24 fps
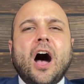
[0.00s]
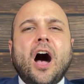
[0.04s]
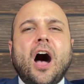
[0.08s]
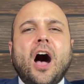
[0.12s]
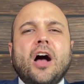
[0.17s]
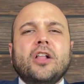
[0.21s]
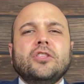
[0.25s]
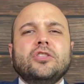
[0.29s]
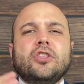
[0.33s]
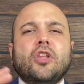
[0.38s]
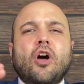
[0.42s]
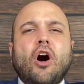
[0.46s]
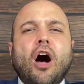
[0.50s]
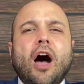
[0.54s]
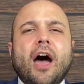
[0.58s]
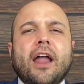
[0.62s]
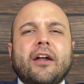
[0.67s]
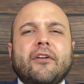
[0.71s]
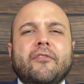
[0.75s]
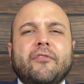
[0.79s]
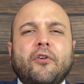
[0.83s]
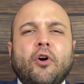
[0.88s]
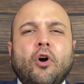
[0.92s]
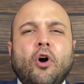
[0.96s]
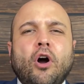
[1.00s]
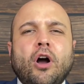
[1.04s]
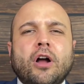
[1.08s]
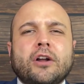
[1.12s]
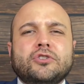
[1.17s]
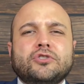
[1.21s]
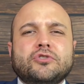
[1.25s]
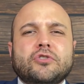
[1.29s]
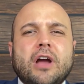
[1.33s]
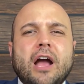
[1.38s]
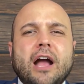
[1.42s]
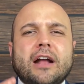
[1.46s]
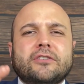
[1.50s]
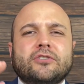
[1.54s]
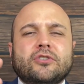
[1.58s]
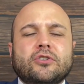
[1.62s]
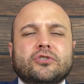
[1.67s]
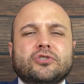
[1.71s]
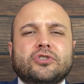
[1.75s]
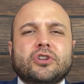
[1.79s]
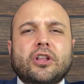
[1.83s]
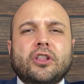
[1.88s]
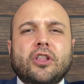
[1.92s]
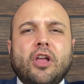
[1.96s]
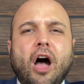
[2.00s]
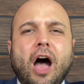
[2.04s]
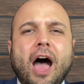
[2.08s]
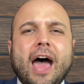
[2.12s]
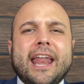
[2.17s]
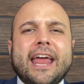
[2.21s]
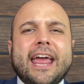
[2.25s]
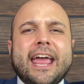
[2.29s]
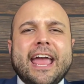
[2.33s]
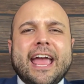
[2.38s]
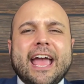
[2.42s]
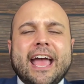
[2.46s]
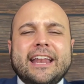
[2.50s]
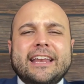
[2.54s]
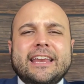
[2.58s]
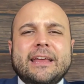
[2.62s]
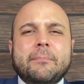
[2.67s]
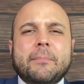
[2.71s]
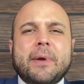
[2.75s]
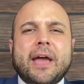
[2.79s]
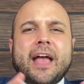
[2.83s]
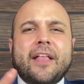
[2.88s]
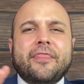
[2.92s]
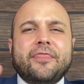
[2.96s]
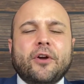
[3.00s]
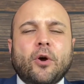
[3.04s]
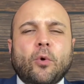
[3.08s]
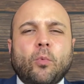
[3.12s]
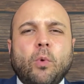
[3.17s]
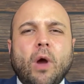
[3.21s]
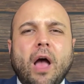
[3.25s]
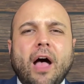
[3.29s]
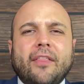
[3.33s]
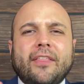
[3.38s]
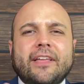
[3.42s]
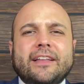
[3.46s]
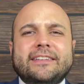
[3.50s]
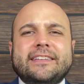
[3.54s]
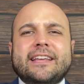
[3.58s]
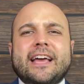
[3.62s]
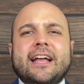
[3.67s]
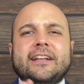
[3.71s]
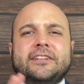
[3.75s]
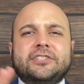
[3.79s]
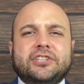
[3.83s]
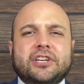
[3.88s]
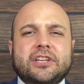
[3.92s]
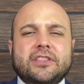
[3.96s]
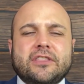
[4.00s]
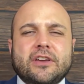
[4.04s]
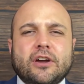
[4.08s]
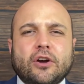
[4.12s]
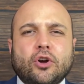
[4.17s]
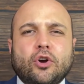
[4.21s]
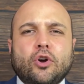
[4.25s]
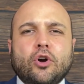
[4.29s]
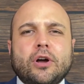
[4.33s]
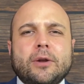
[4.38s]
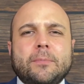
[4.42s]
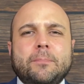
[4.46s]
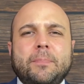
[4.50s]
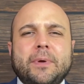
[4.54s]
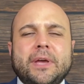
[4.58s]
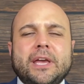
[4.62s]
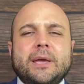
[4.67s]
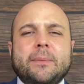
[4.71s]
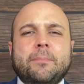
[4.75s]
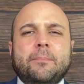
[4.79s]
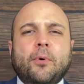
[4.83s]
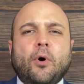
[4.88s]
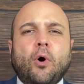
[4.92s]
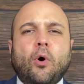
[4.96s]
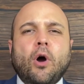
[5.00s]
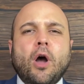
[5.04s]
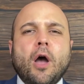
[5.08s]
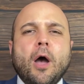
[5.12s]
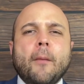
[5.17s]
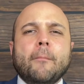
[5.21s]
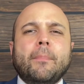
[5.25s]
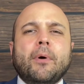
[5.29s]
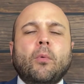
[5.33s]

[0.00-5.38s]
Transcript: A lot of contractors, a lot of handyman, they're well-intentioned, they're good people,